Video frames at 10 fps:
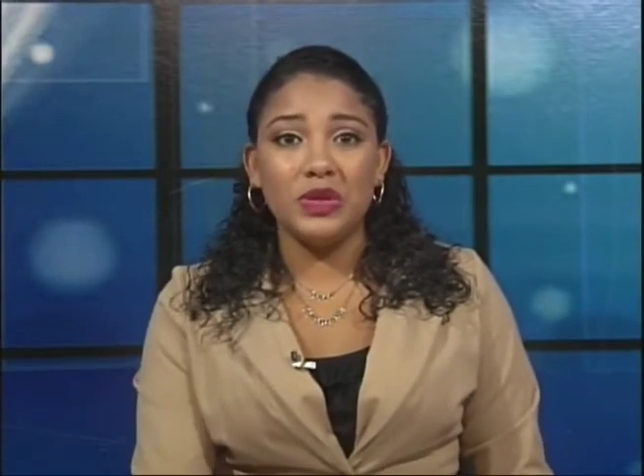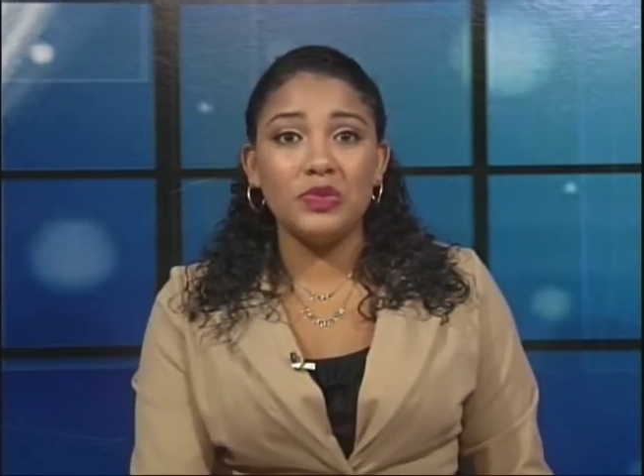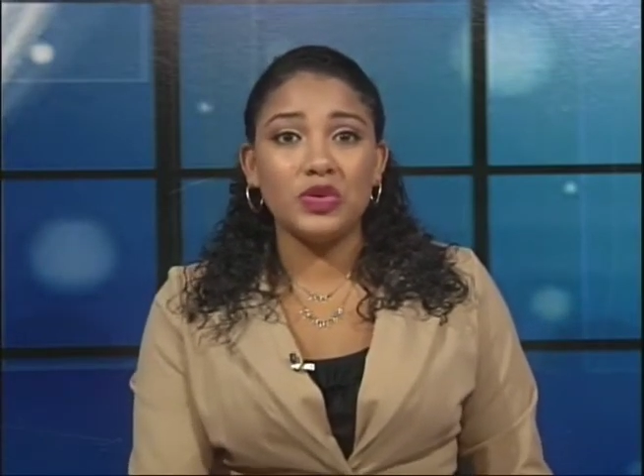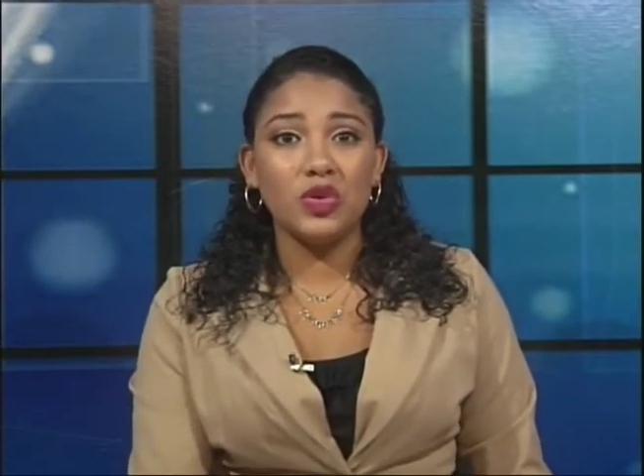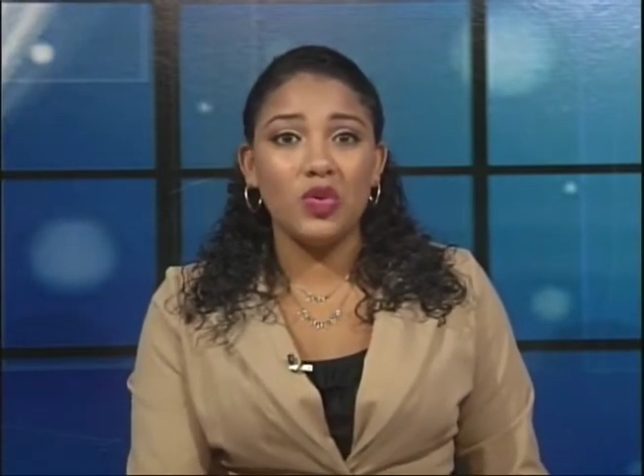we
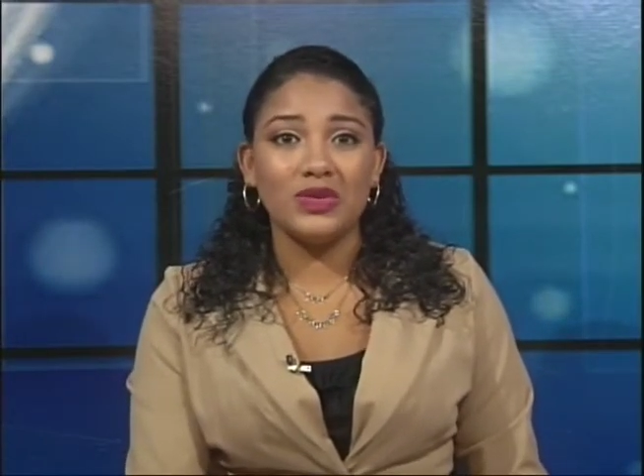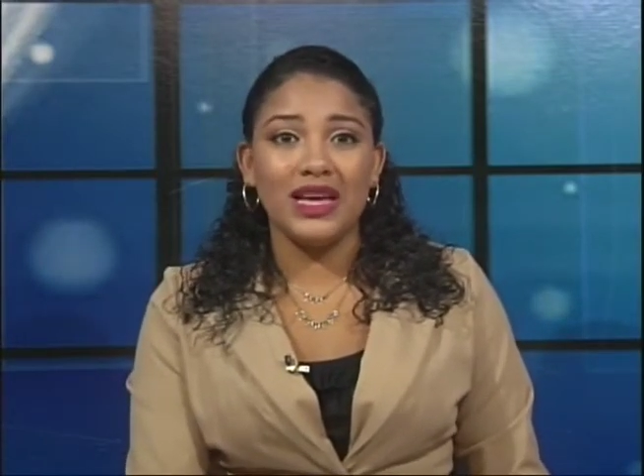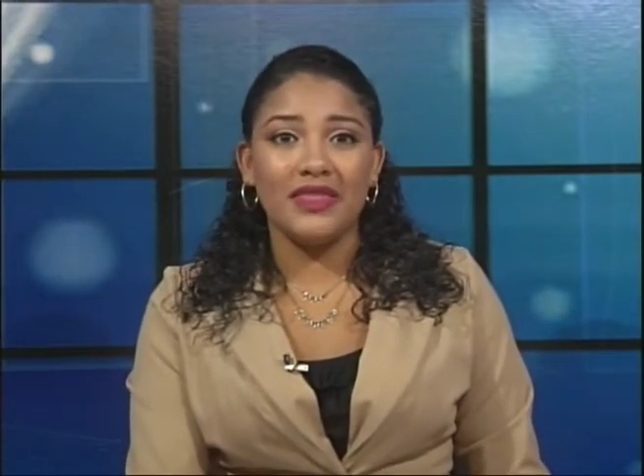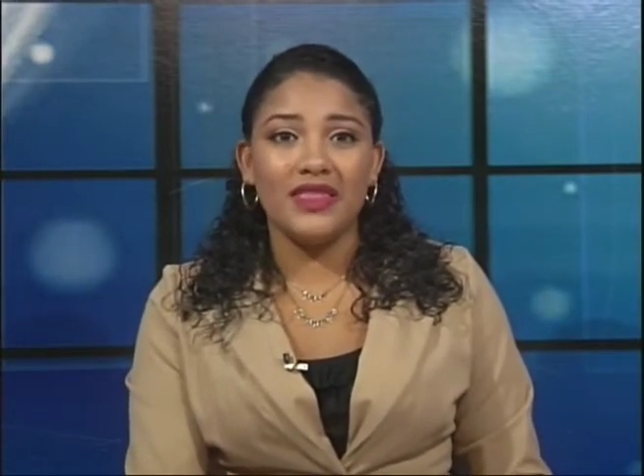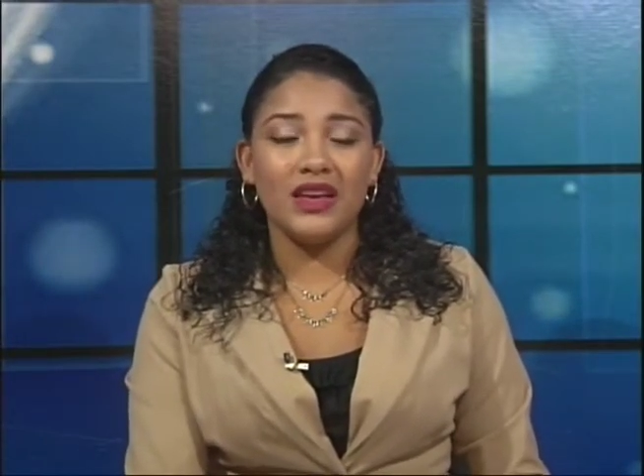were
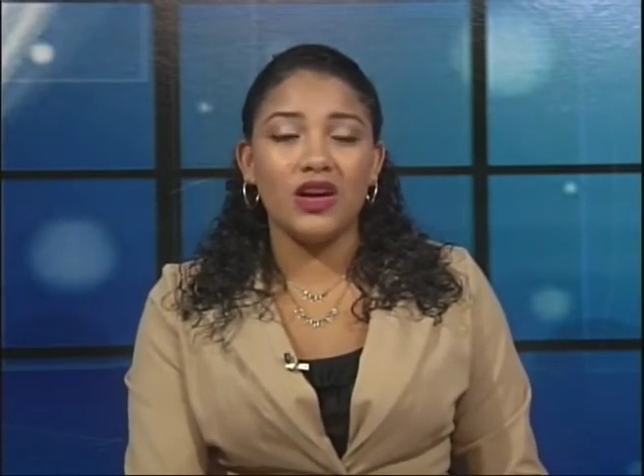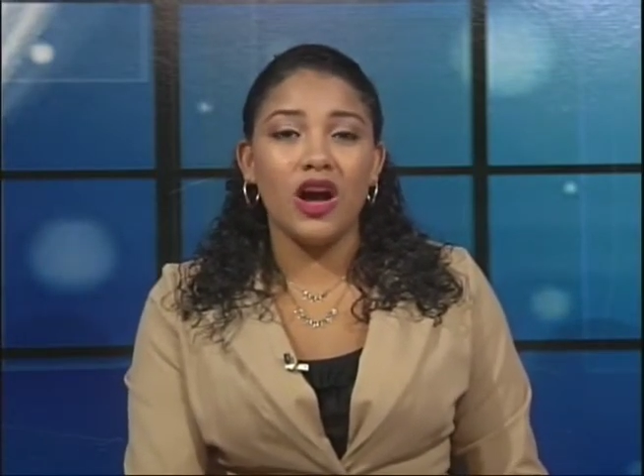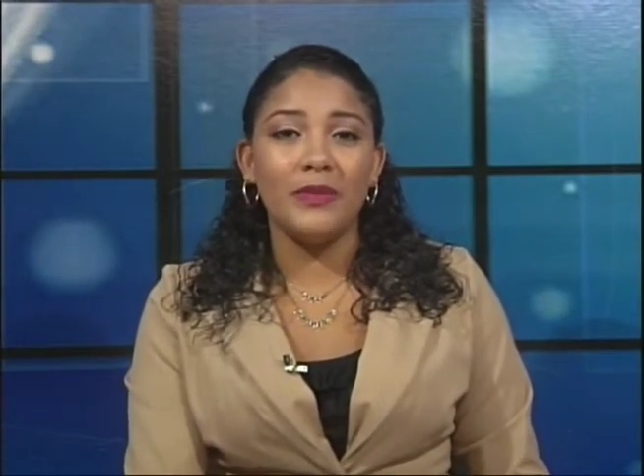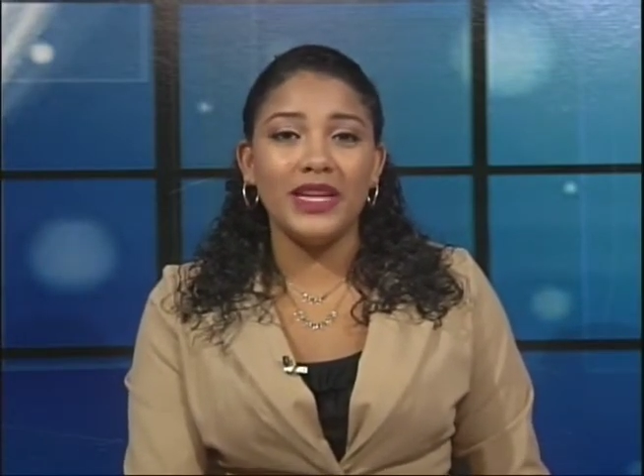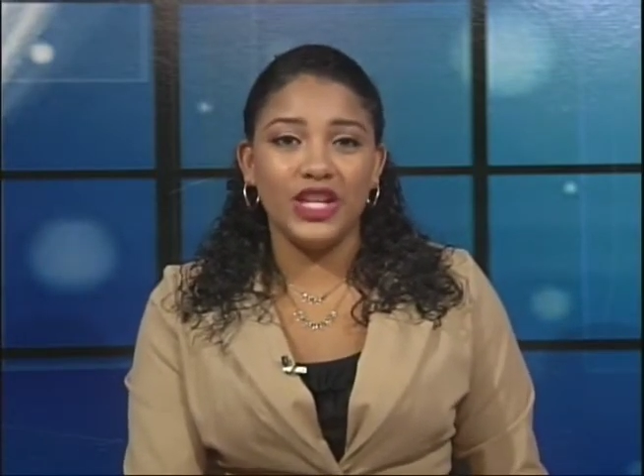told that the
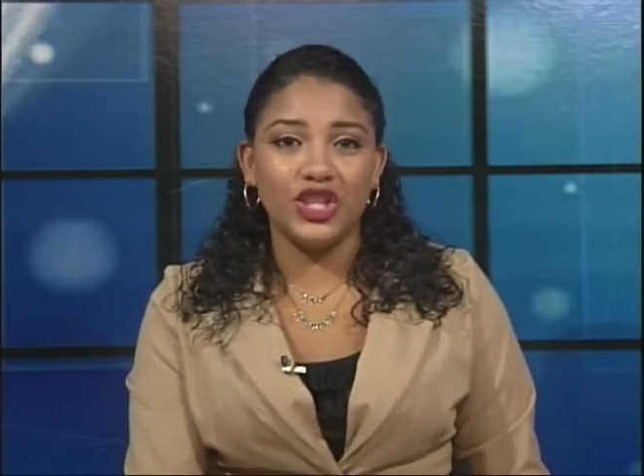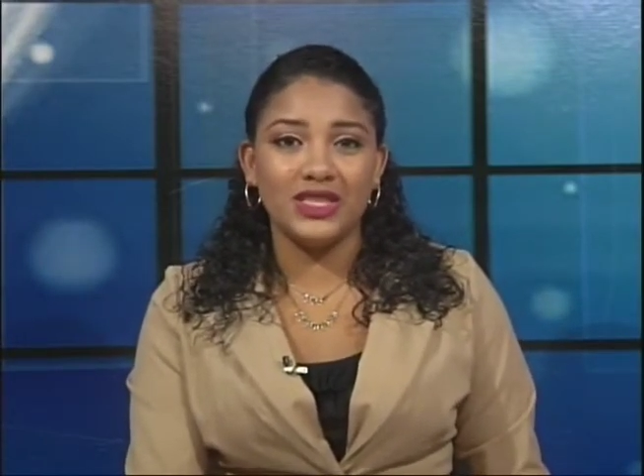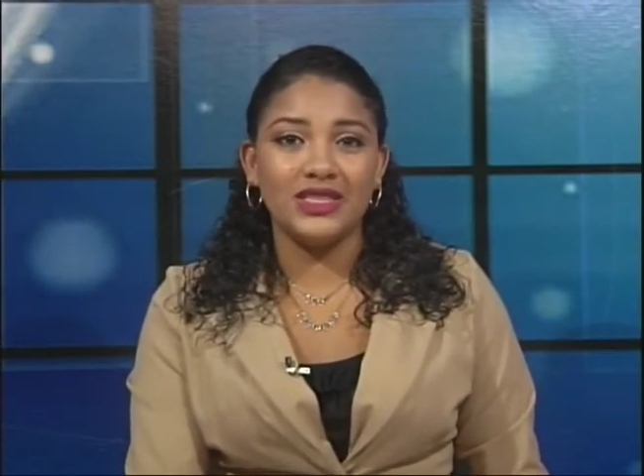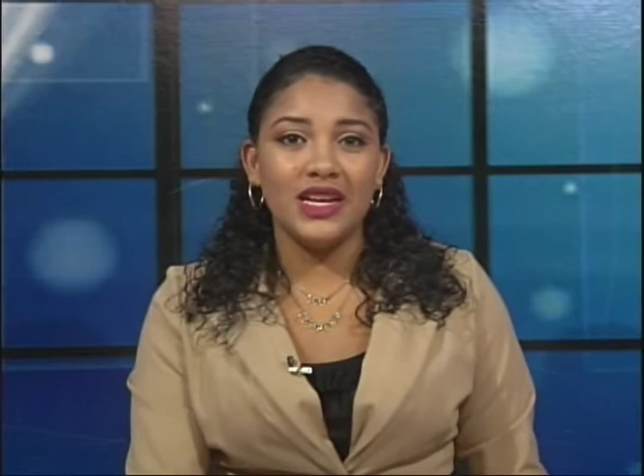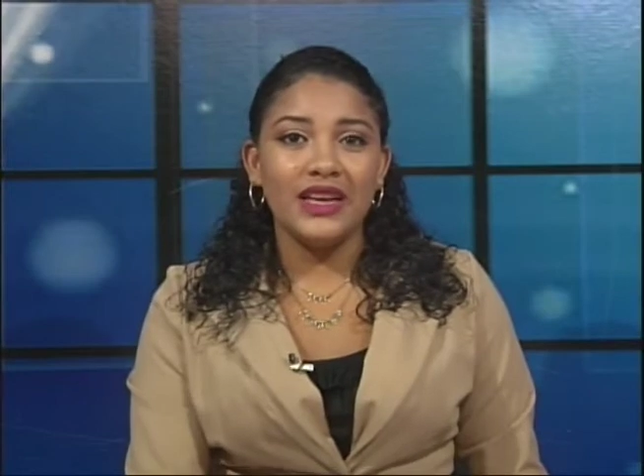
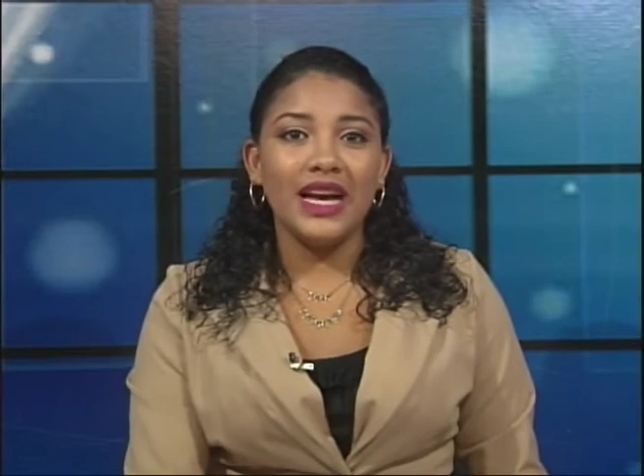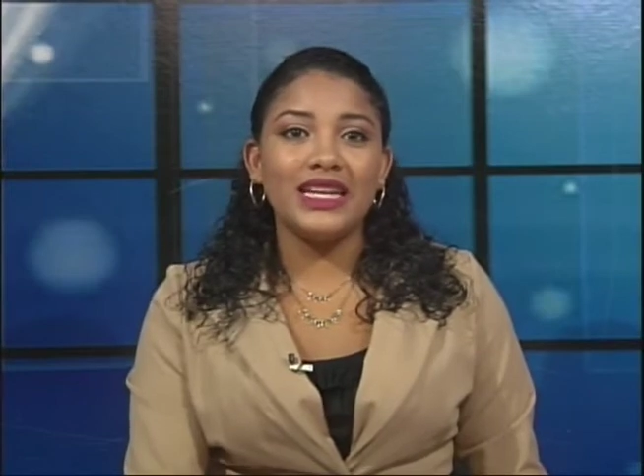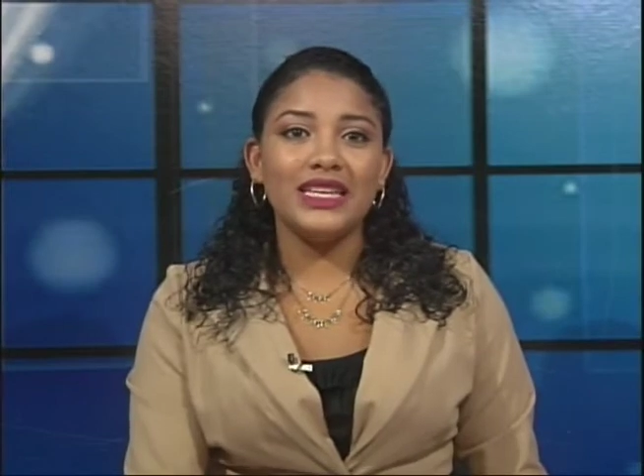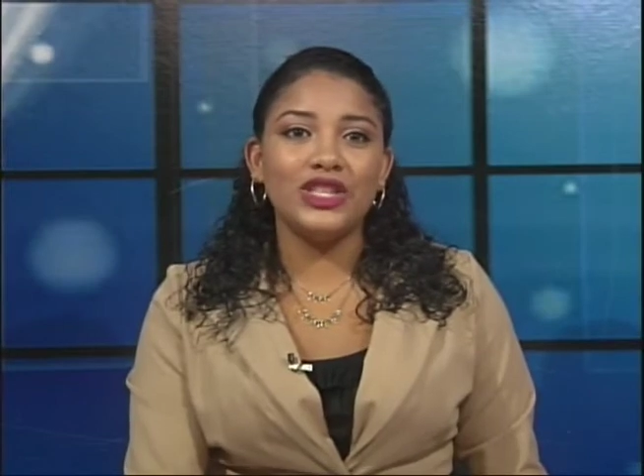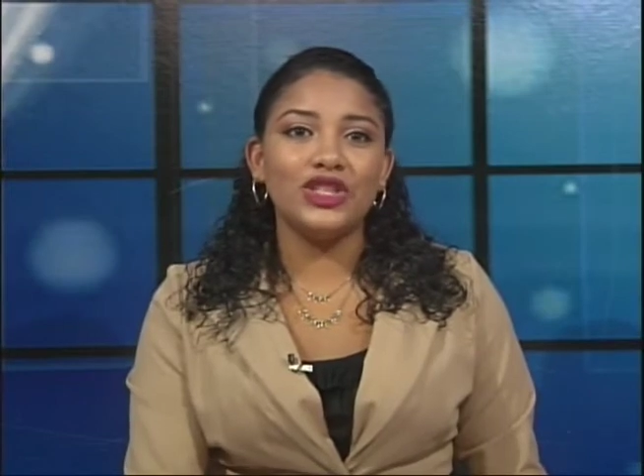accommodations
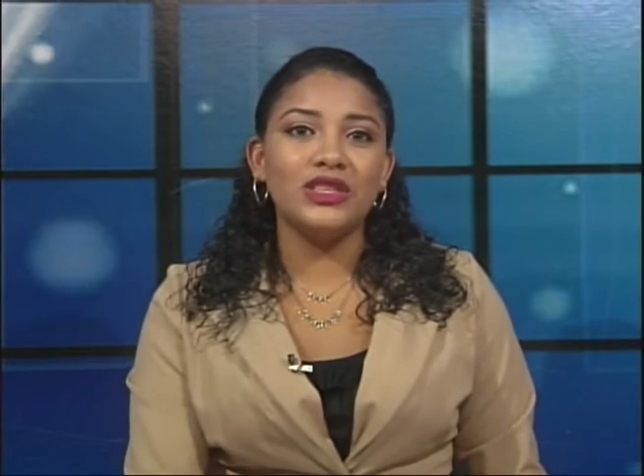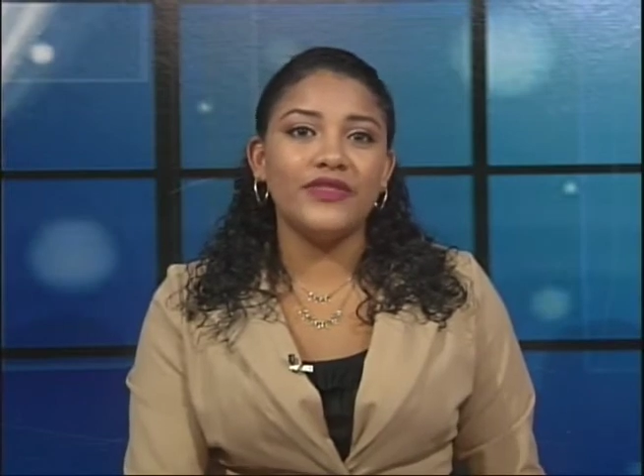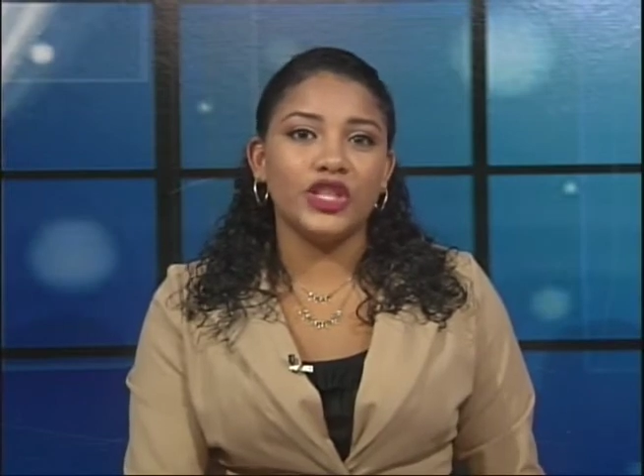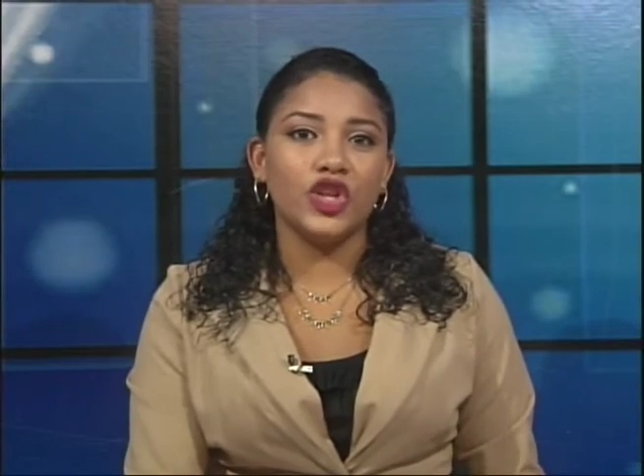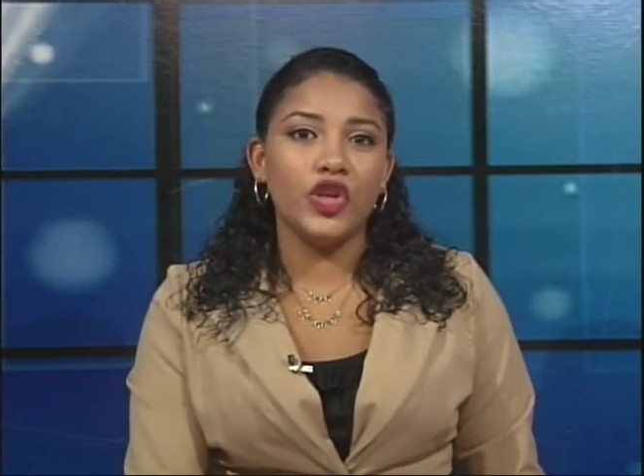at Eastern
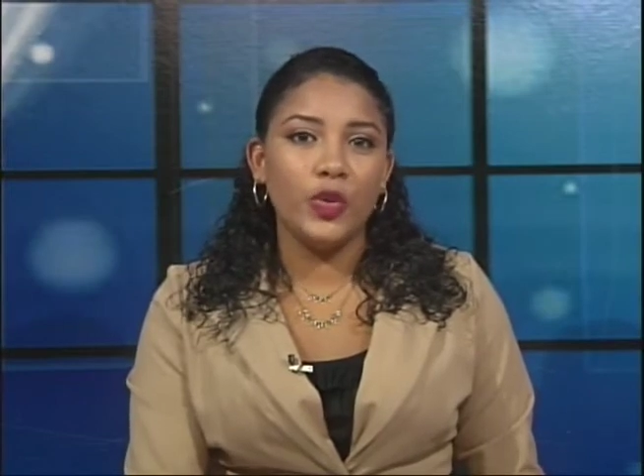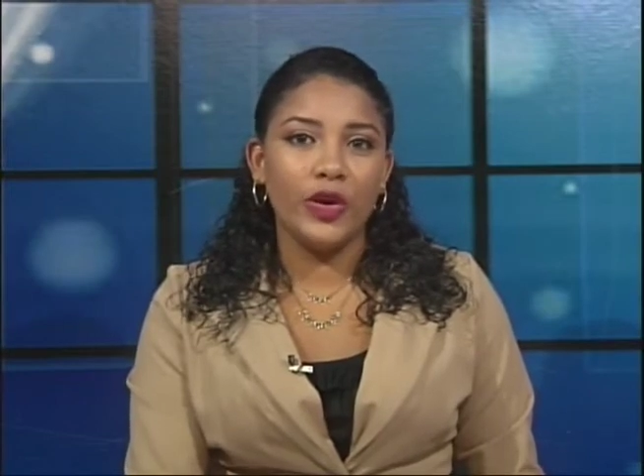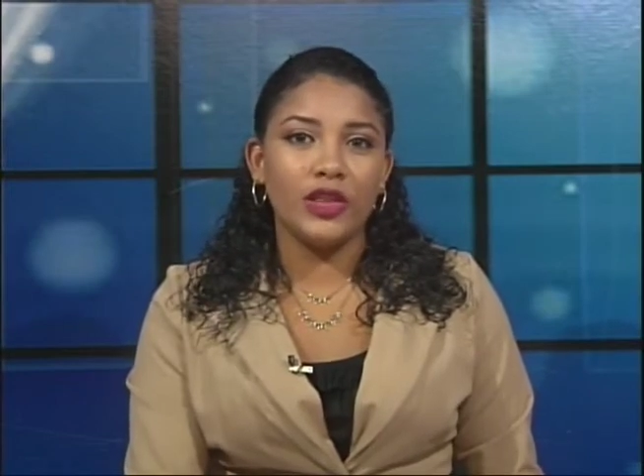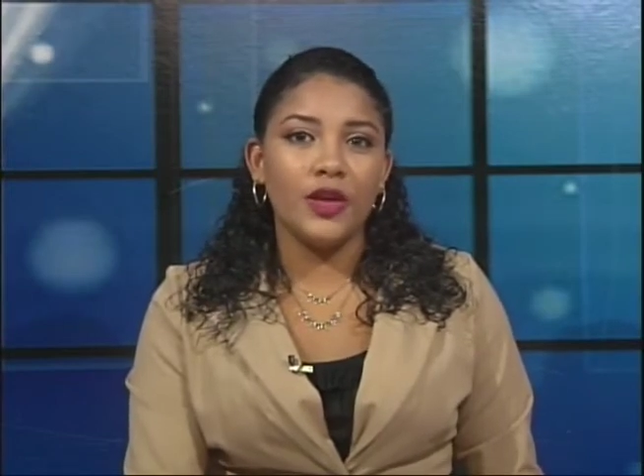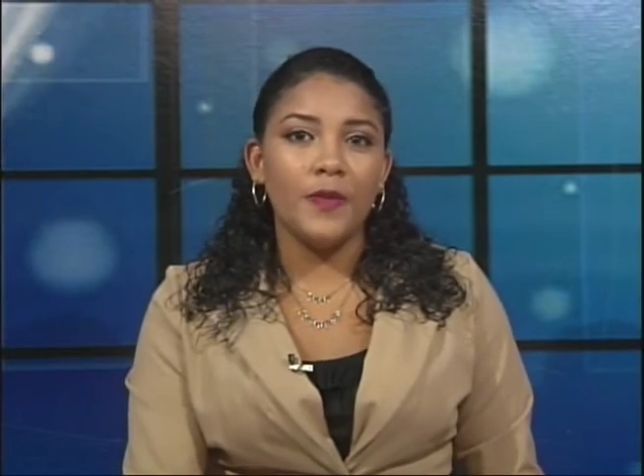Division
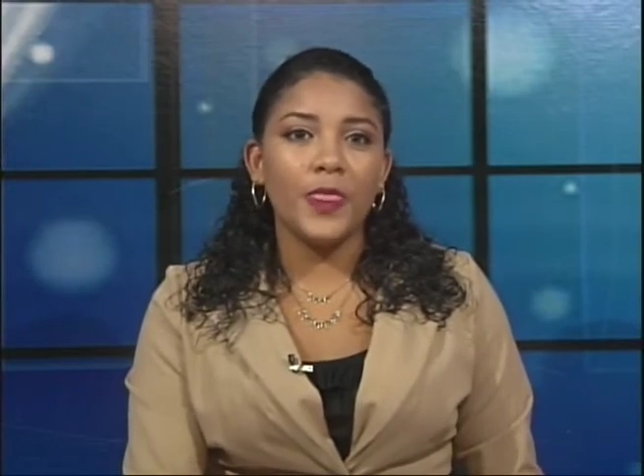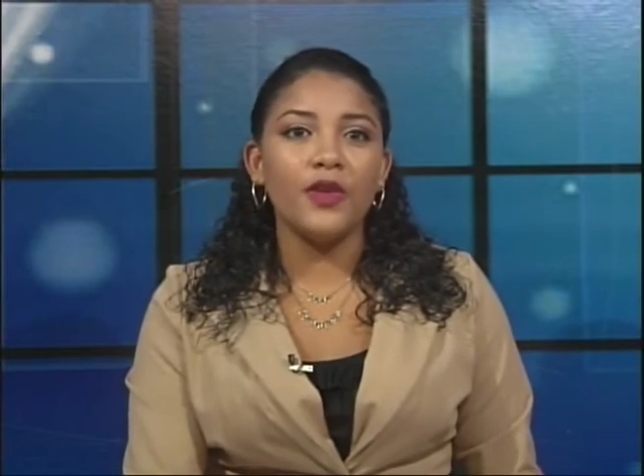North